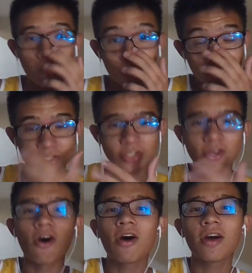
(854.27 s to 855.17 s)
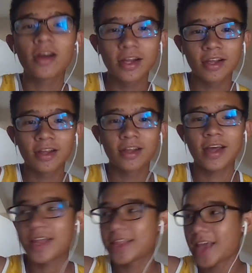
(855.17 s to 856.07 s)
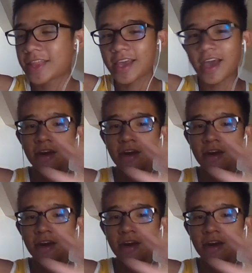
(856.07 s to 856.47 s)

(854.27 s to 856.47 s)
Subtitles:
we saw at the end